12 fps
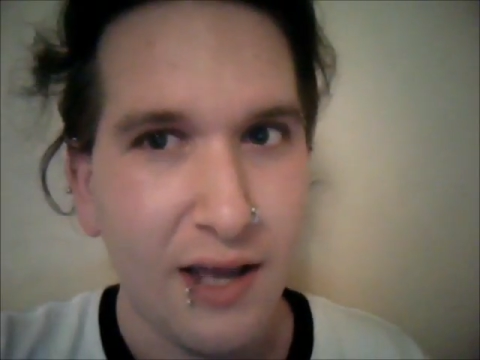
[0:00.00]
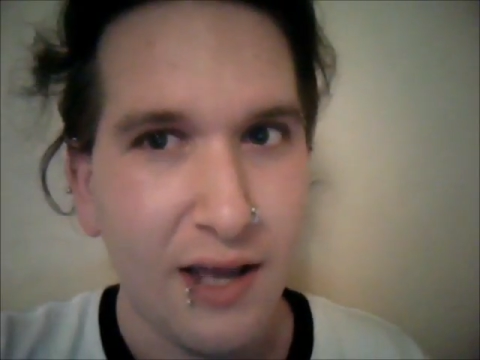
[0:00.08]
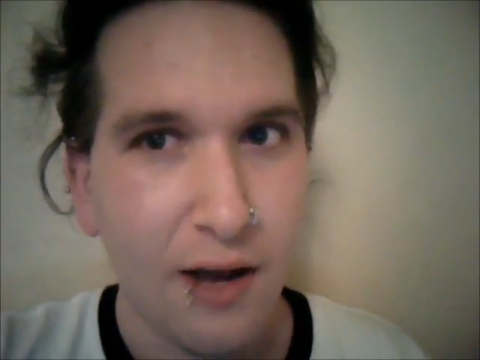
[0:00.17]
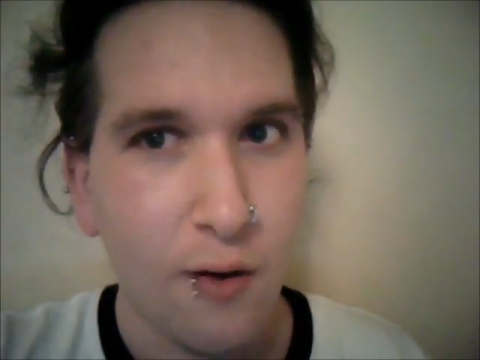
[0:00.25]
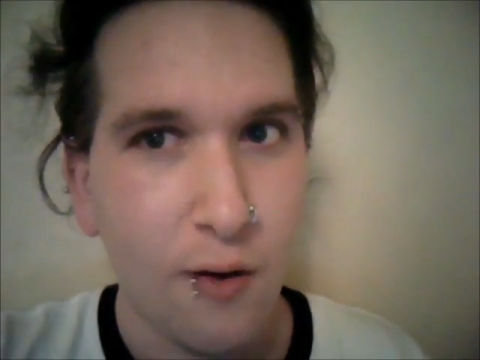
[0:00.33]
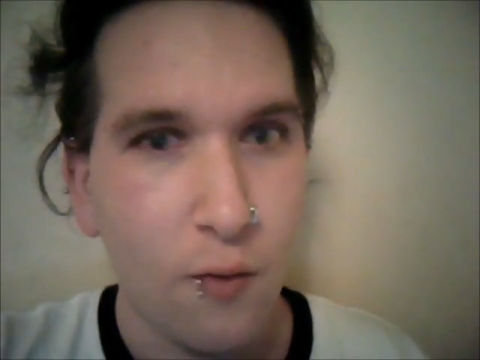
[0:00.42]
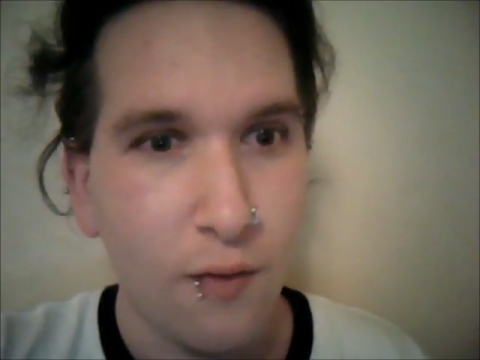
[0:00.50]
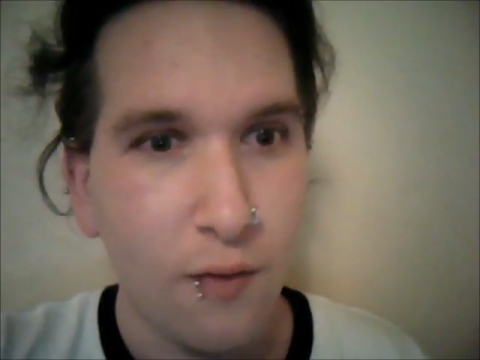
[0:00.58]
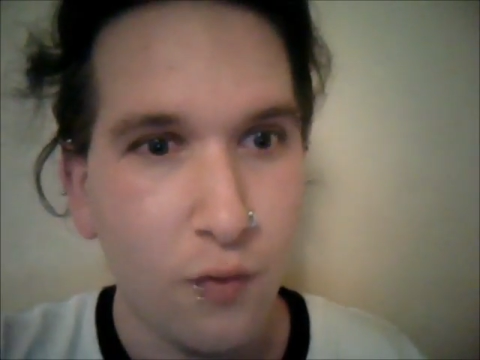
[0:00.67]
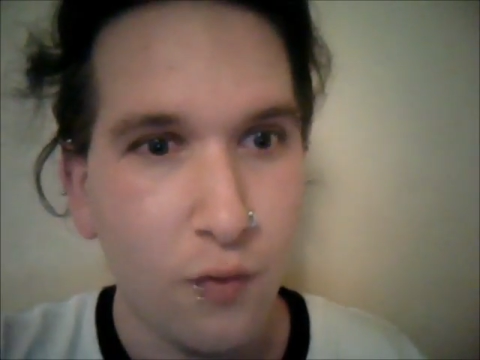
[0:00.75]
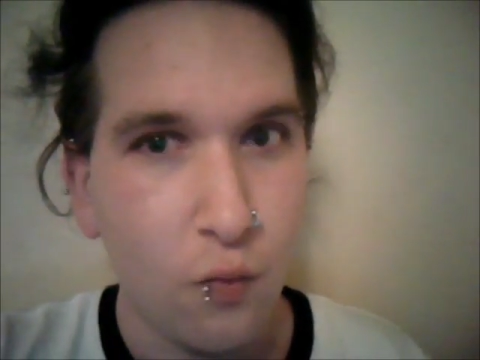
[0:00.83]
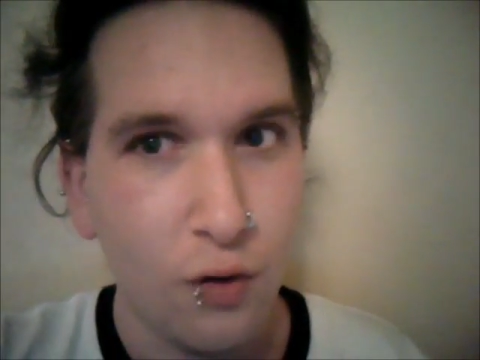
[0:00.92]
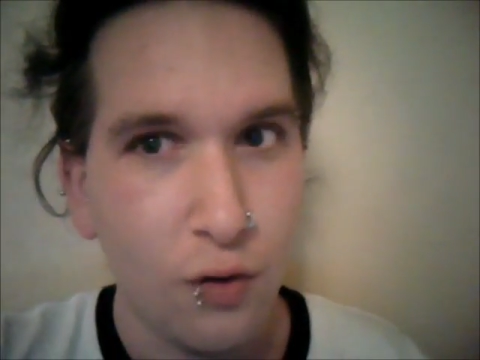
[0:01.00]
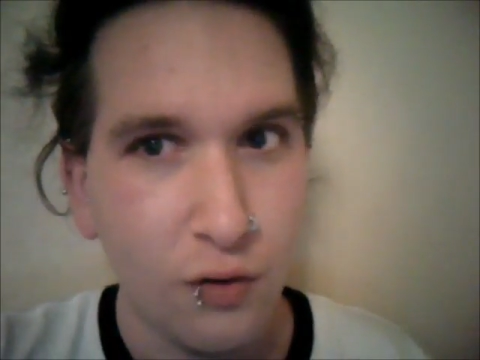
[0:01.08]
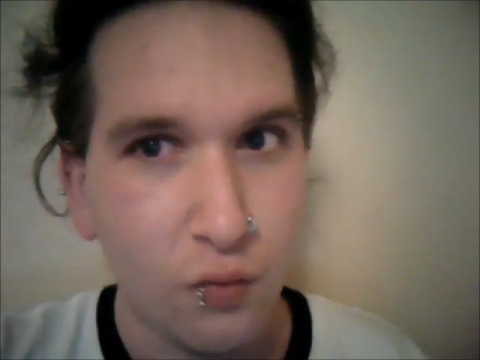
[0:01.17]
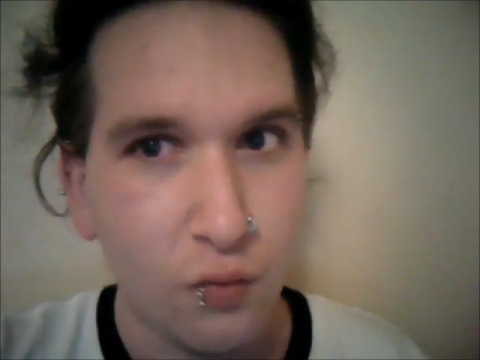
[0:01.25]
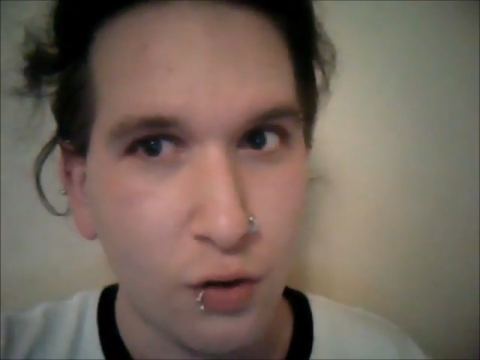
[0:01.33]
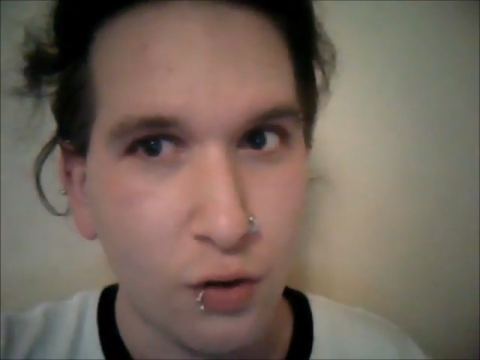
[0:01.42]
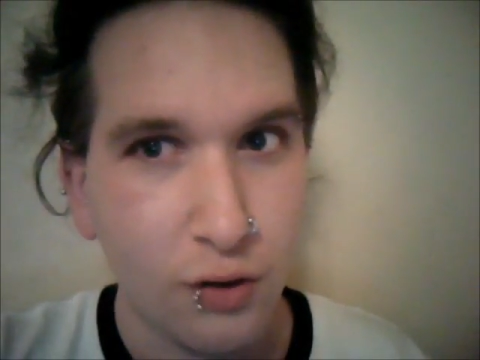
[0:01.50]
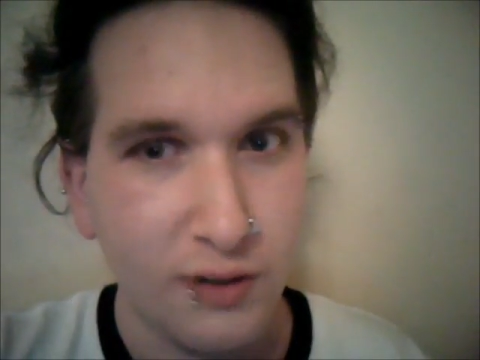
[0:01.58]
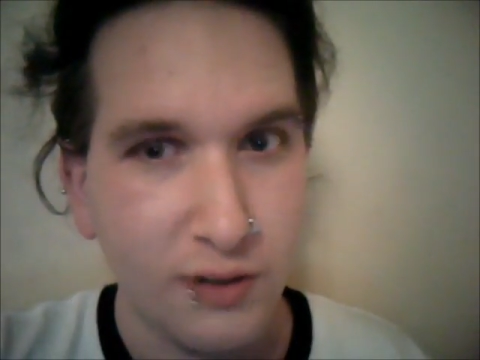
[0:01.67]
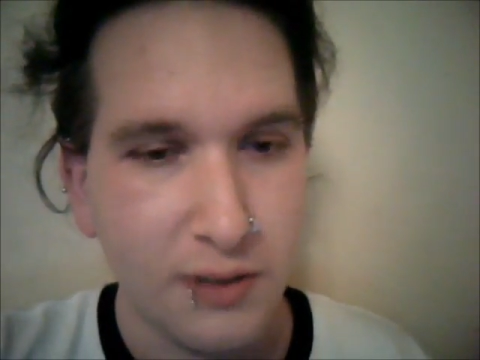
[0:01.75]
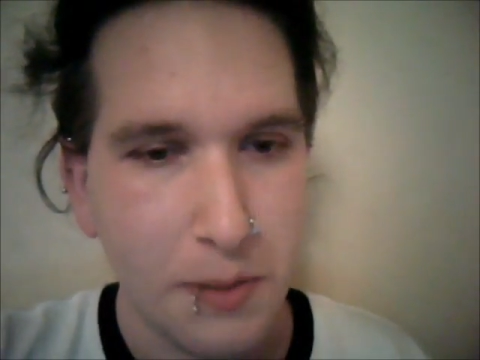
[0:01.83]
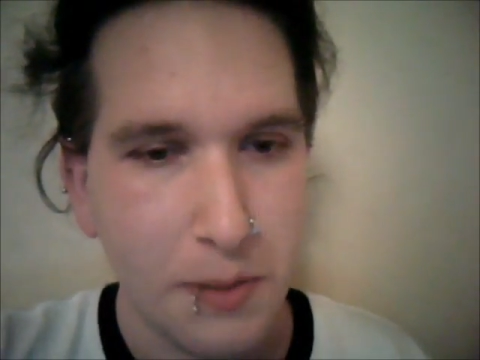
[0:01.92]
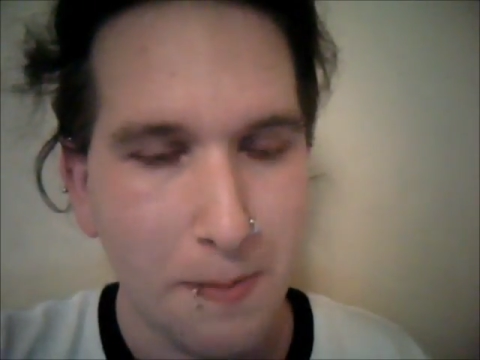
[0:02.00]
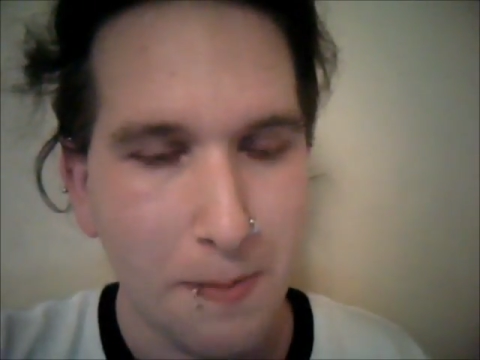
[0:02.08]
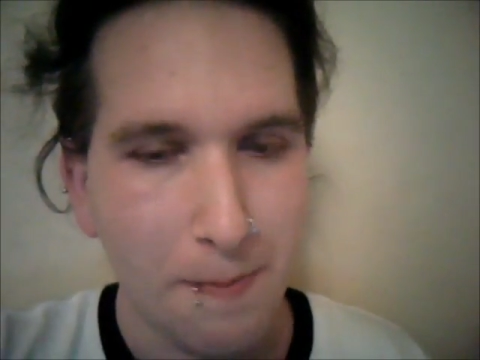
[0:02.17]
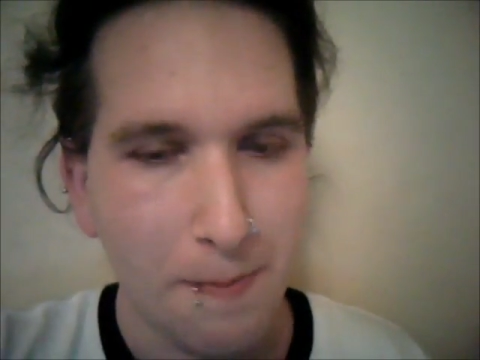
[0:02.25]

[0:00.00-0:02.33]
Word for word: how the world works.